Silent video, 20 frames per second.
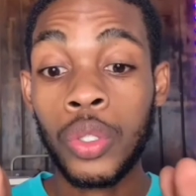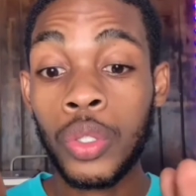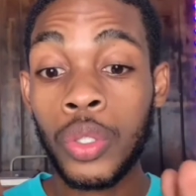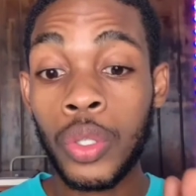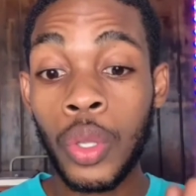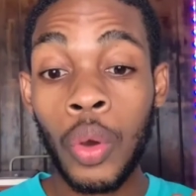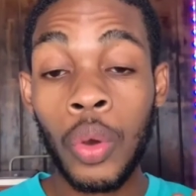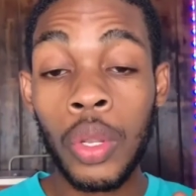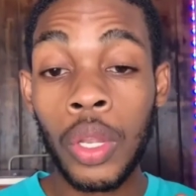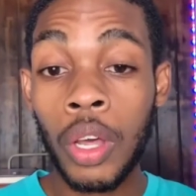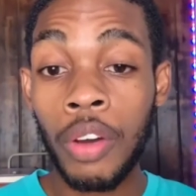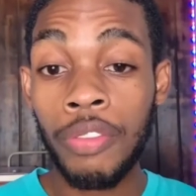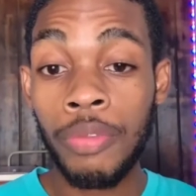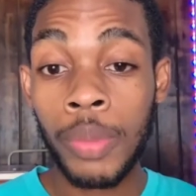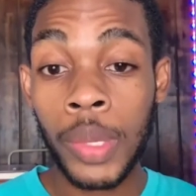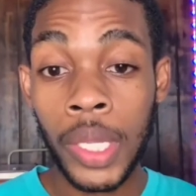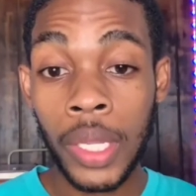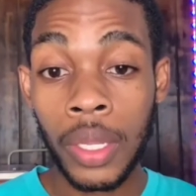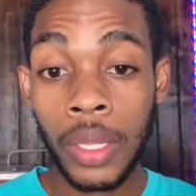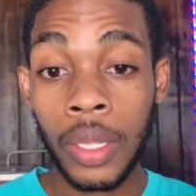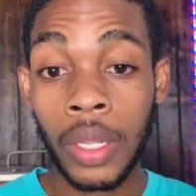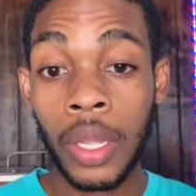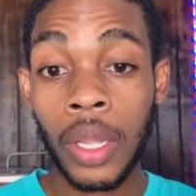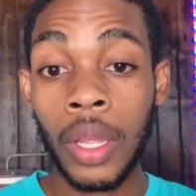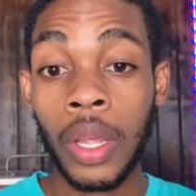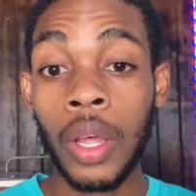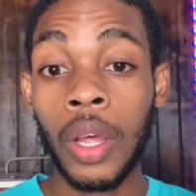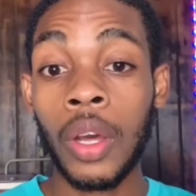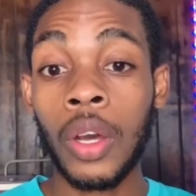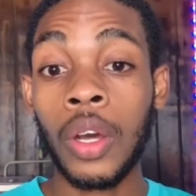Don't love me.
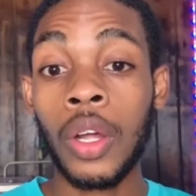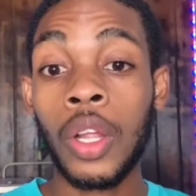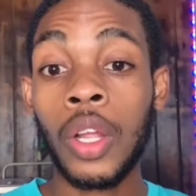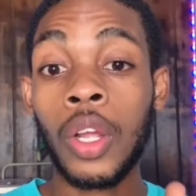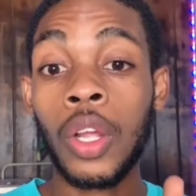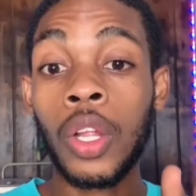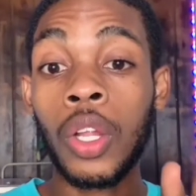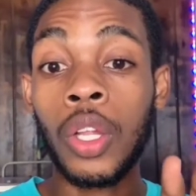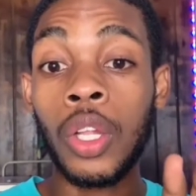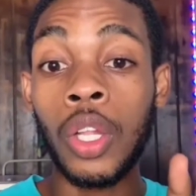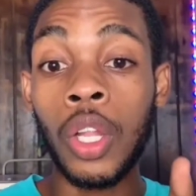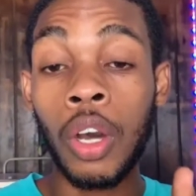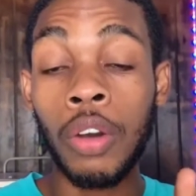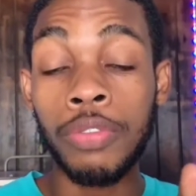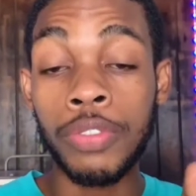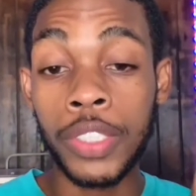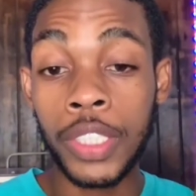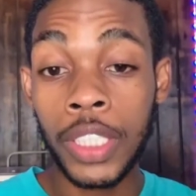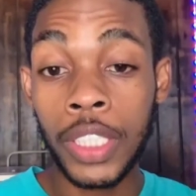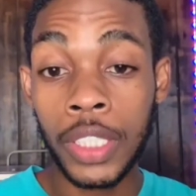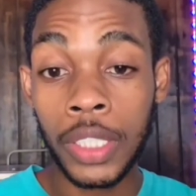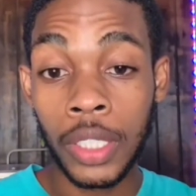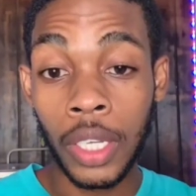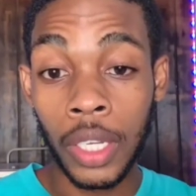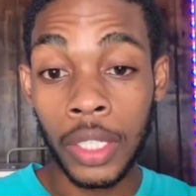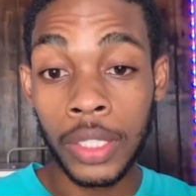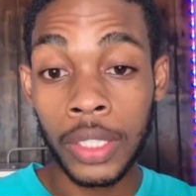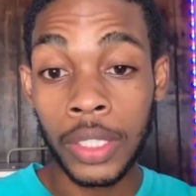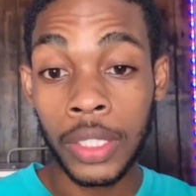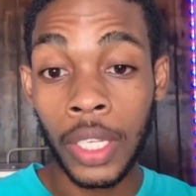Love
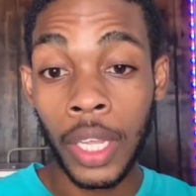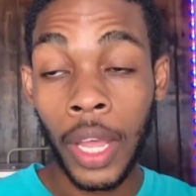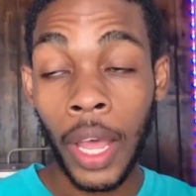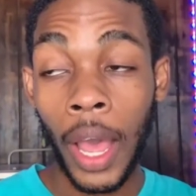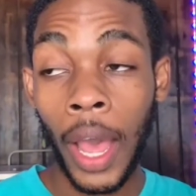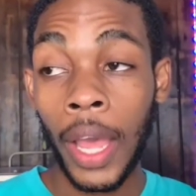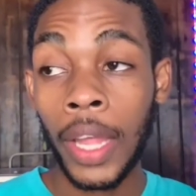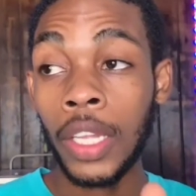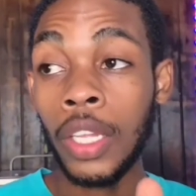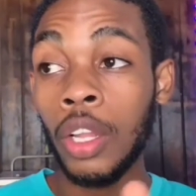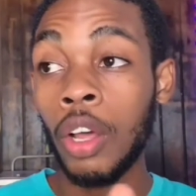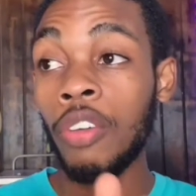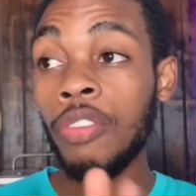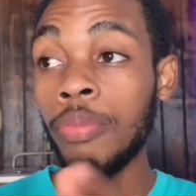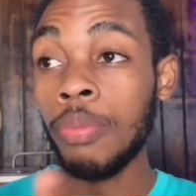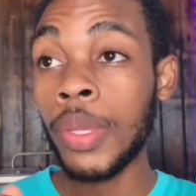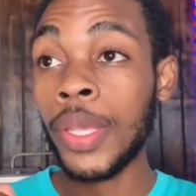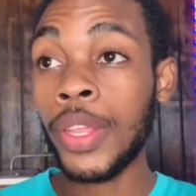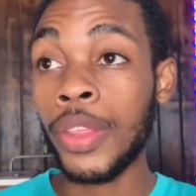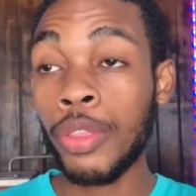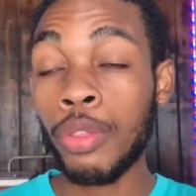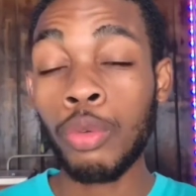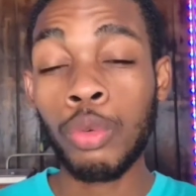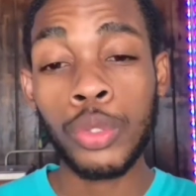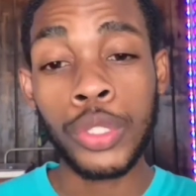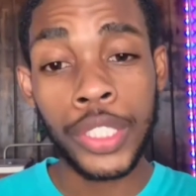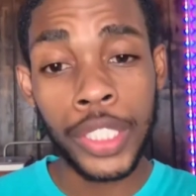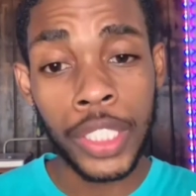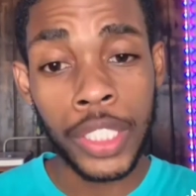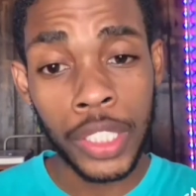Jesus and love me through
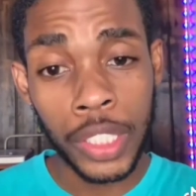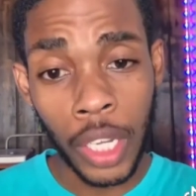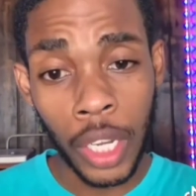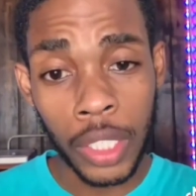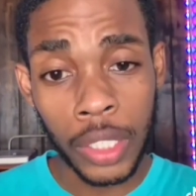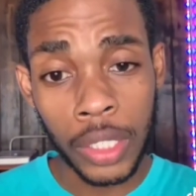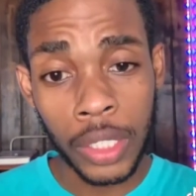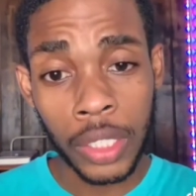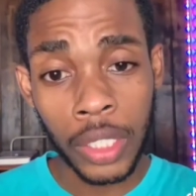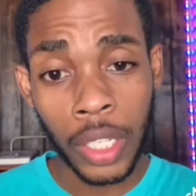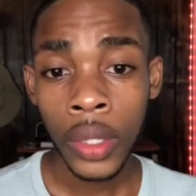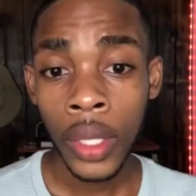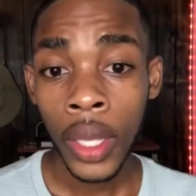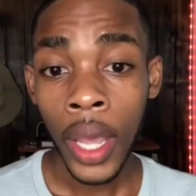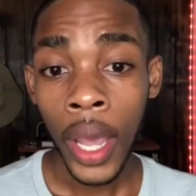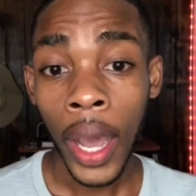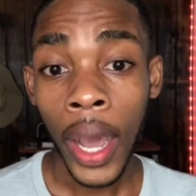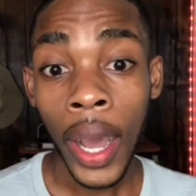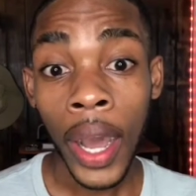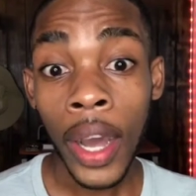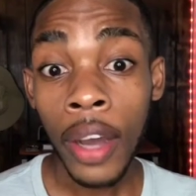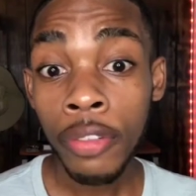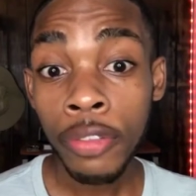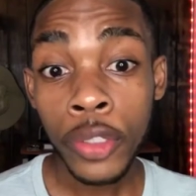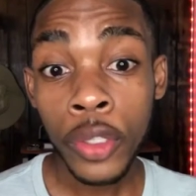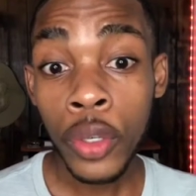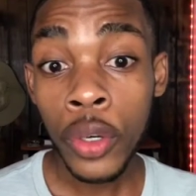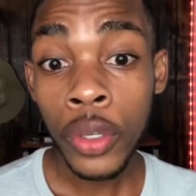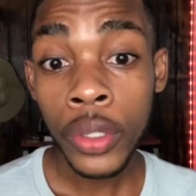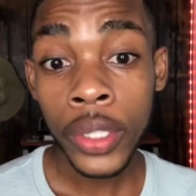Jesus. I have to
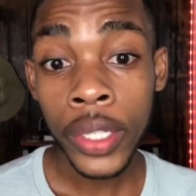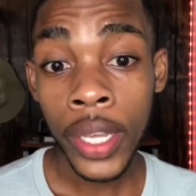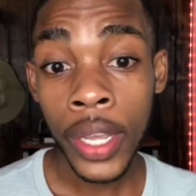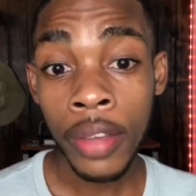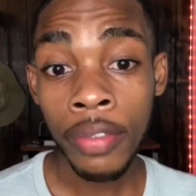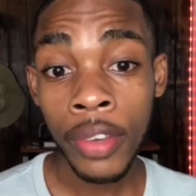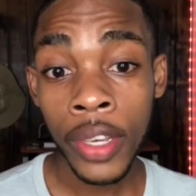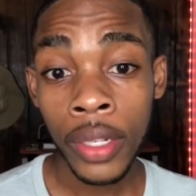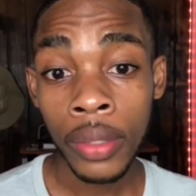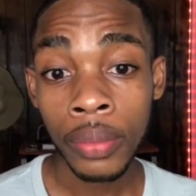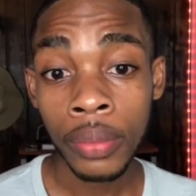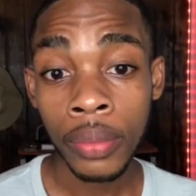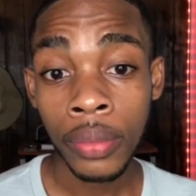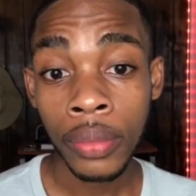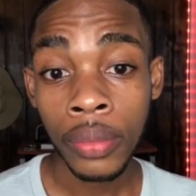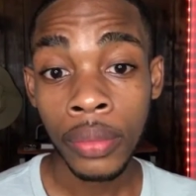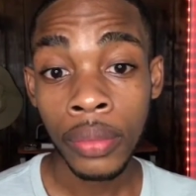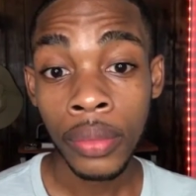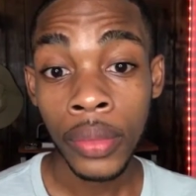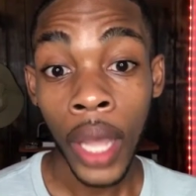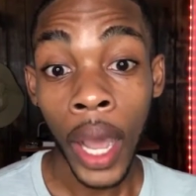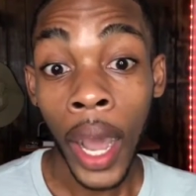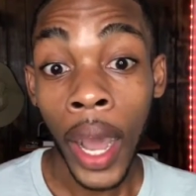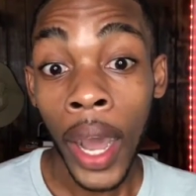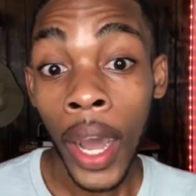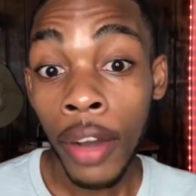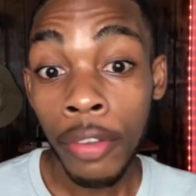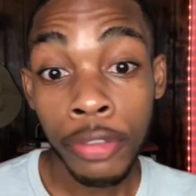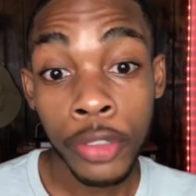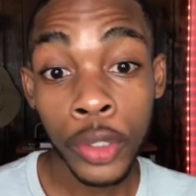go to heaven. I
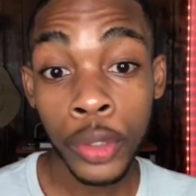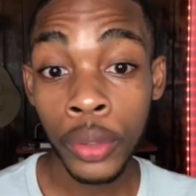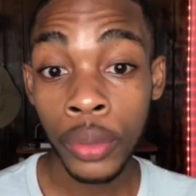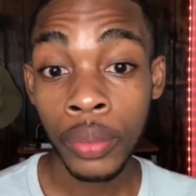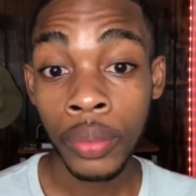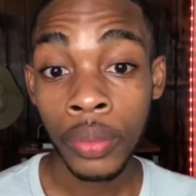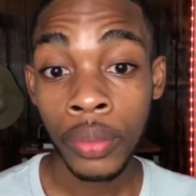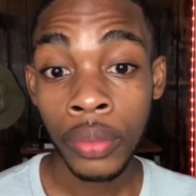have to.